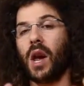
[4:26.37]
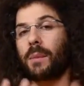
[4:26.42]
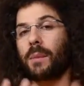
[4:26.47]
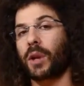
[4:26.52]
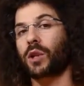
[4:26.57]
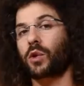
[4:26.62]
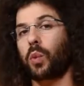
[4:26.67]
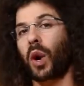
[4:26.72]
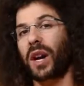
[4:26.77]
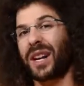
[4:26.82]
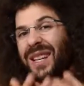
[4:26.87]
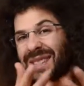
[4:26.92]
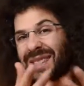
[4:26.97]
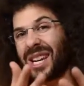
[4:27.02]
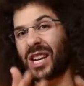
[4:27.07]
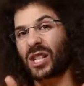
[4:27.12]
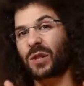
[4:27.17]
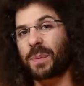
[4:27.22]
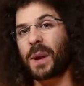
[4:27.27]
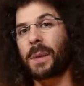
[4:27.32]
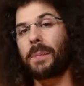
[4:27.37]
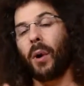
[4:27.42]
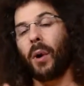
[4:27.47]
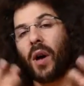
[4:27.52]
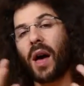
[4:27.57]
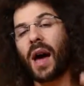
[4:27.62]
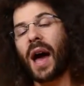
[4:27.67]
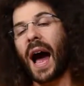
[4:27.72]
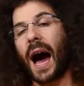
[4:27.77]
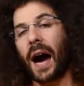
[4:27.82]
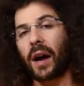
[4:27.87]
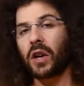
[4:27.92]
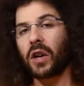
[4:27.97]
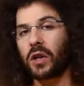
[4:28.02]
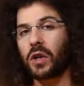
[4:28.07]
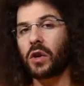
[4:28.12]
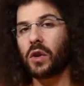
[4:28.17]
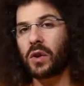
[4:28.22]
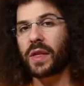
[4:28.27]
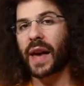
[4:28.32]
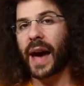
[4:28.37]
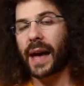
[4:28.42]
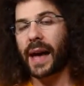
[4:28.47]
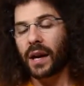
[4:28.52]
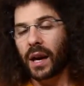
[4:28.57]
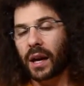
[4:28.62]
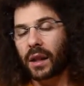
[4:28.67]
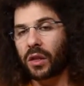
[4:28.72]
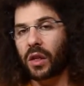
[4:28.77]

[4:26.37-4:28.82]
because we're going to teach people how to do that.